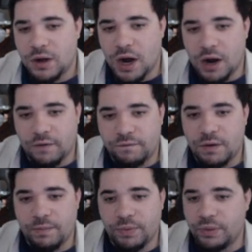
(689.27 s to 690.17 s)
Uh,
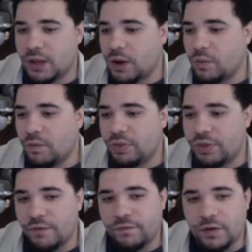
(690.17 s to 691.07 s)
from like
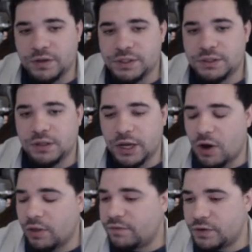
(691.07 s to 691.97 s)
the first, like
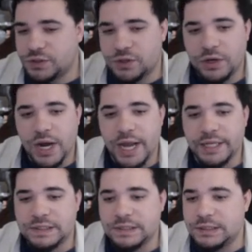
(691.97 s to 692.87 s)
on the first turn,
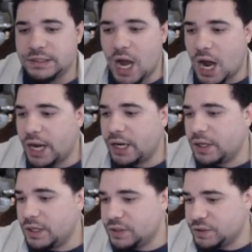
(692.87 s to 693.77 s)
it's not
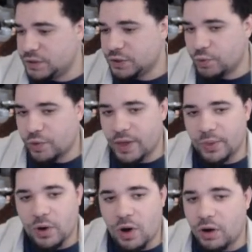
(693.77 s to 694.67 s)
easy to do that.
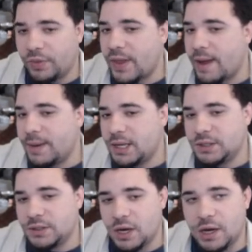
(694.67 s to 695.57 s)
There aren't that
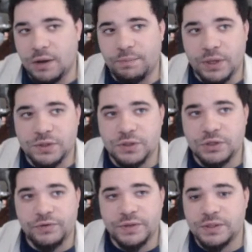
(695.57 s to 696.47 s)
many uh, buster
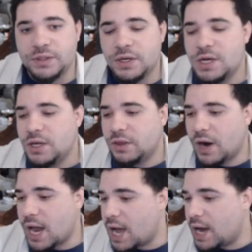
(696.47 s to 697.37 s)
servants that
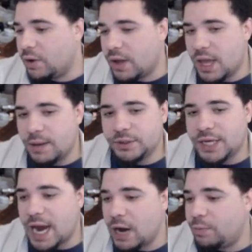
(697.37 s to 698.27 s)
are out, able
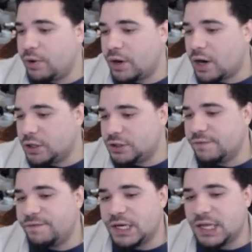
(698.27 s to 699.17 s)
to output
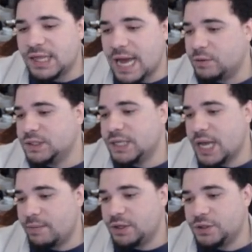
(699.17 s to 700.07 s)
150,000
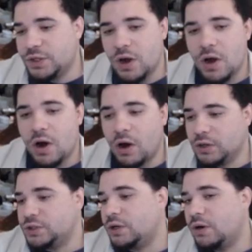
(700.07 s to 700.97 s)
damage
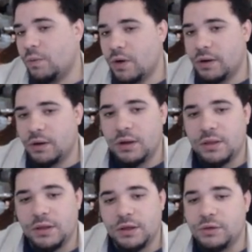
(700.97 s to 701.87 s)
on turn one.
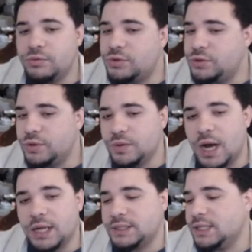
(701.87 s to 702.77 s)
You do
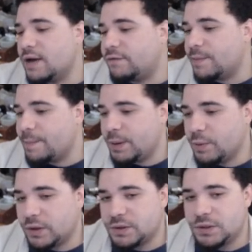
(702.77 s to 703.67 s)
not see that from
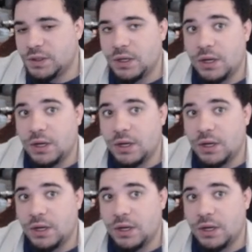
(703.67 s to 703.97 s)
NP1s.